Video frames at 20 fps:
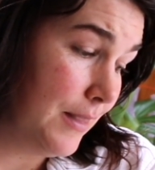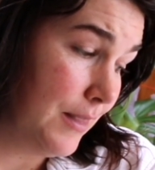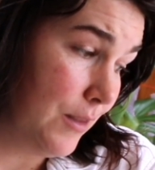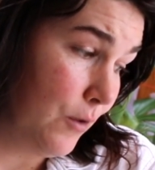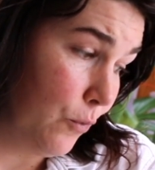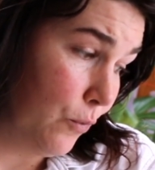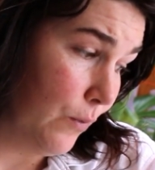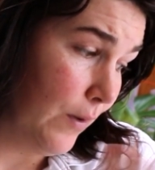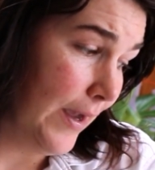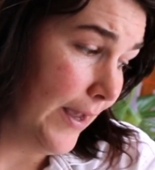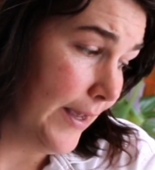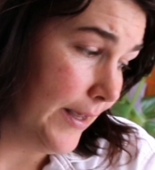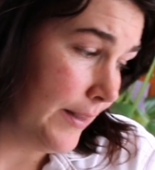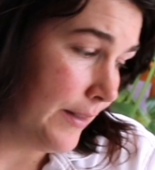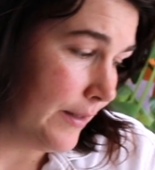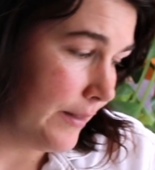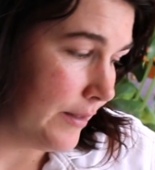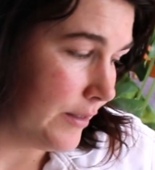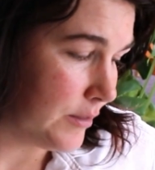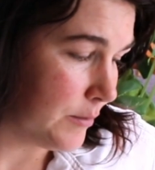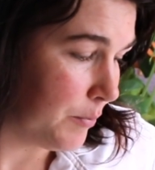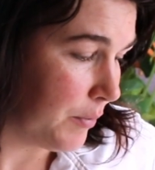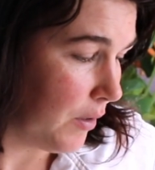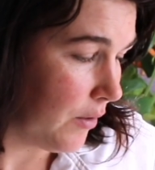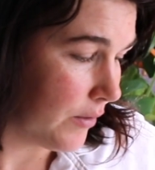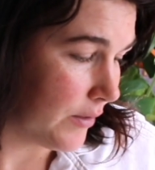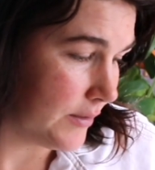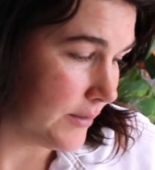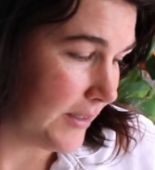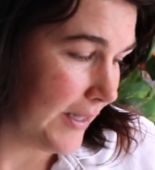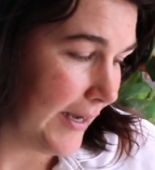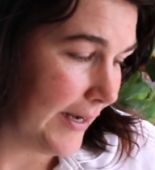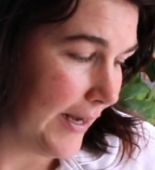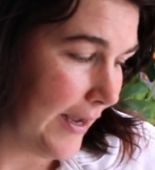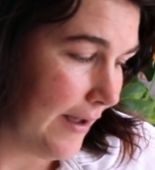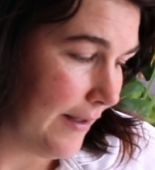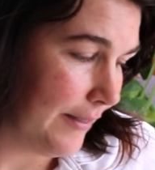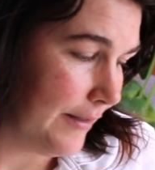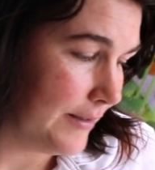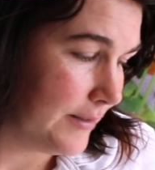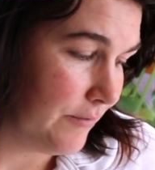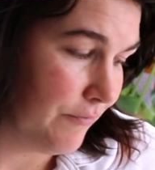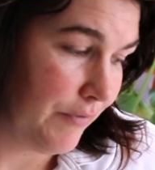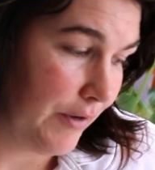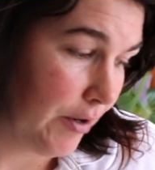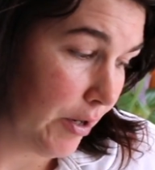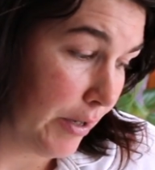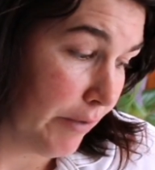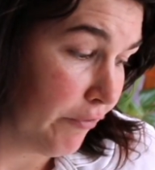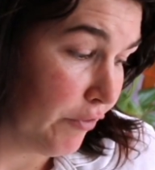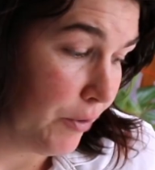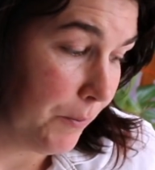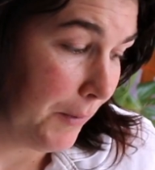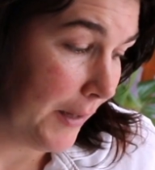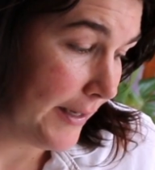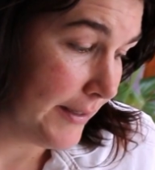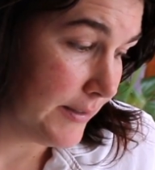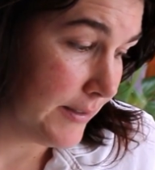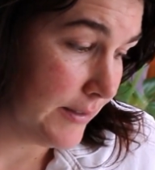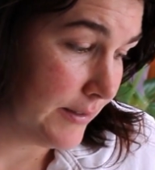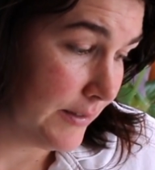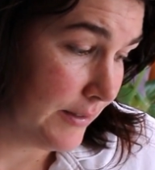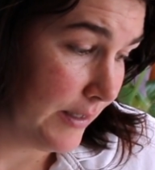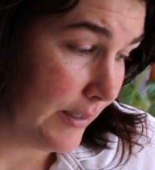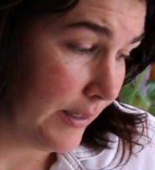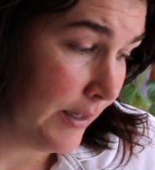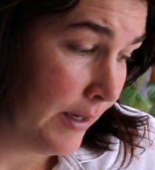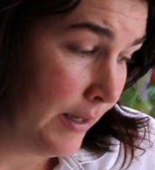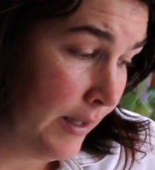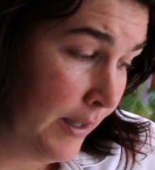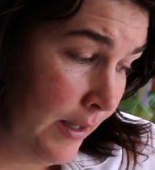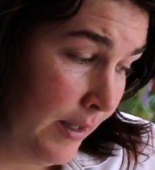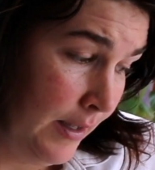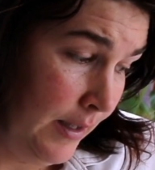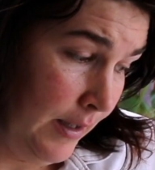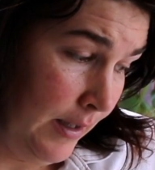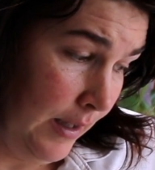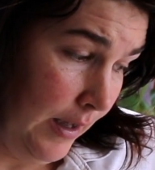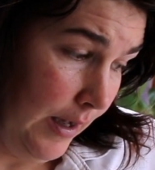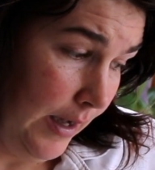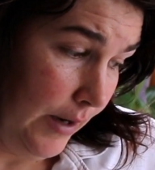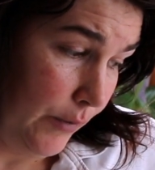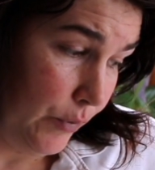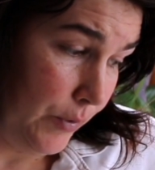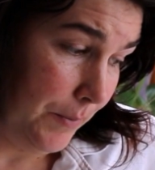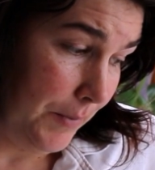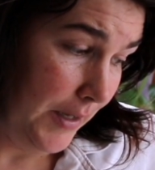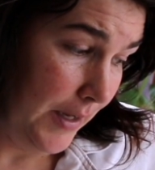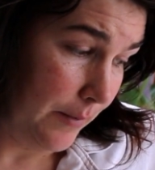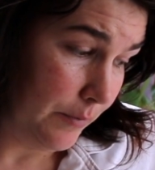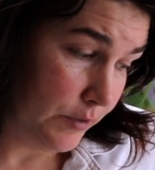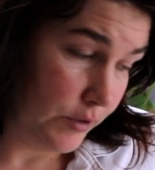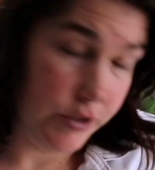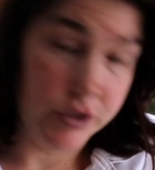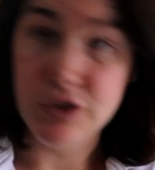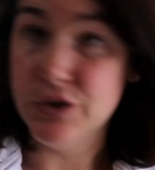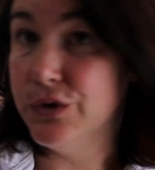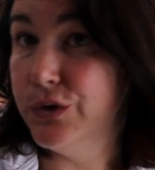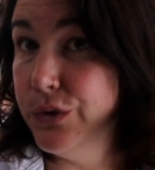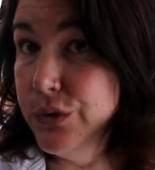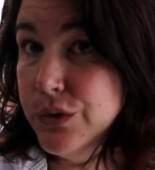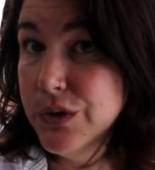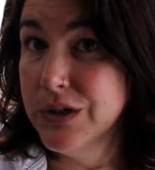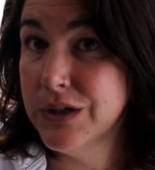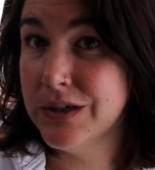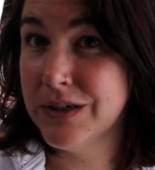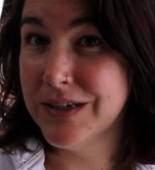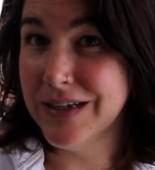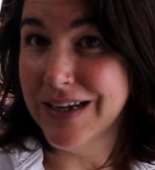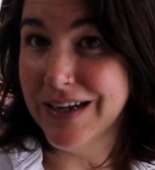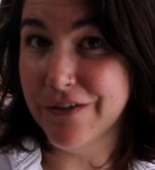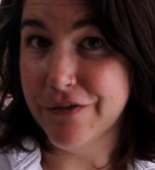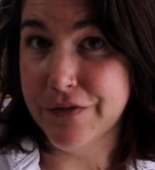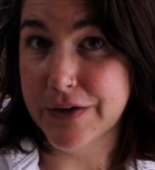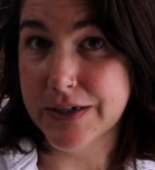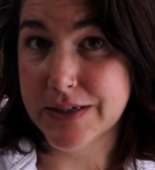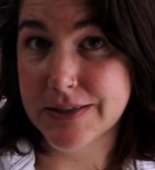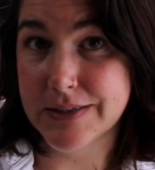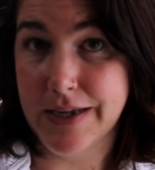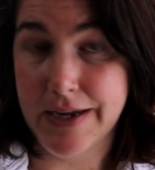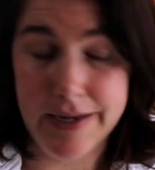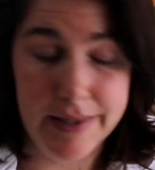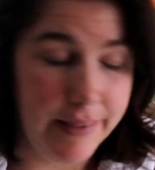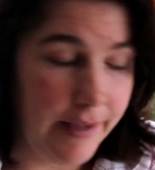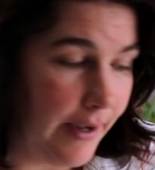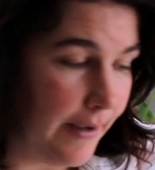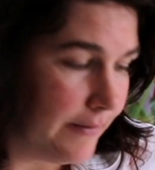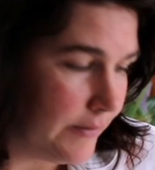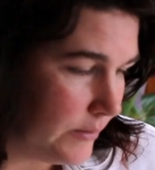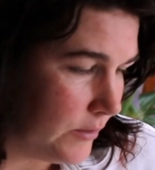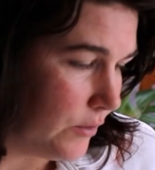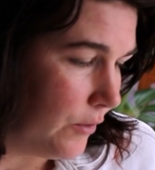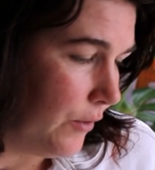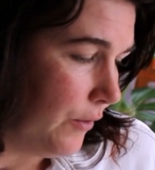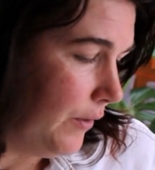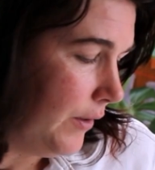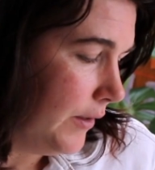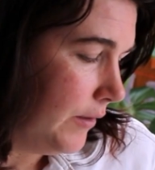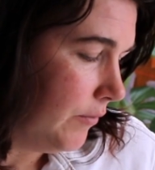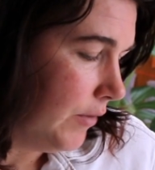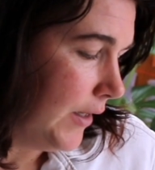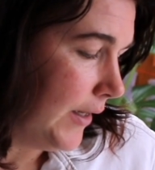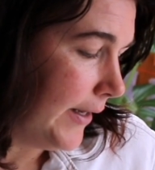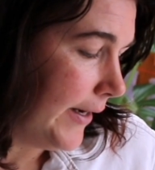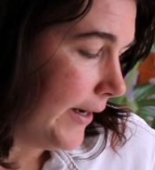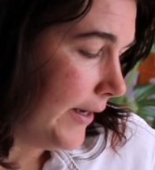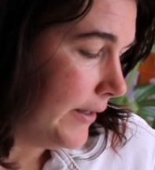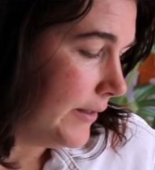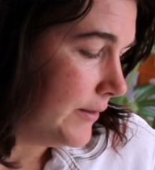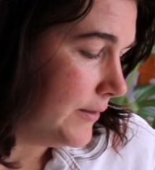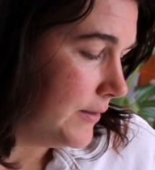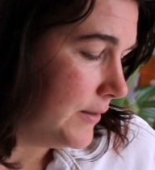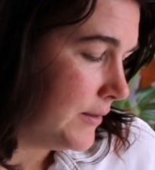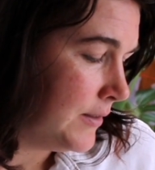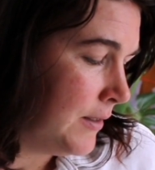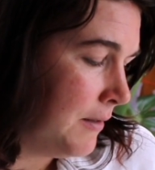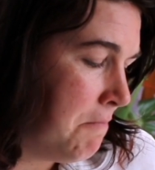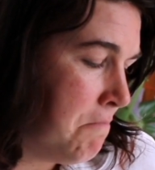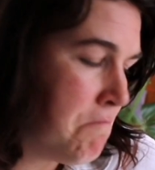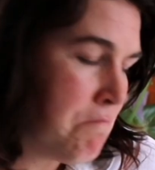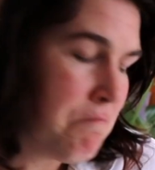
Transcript: the way that this block is laid out, there's very few places that I would be able to do a fix like that. So it really is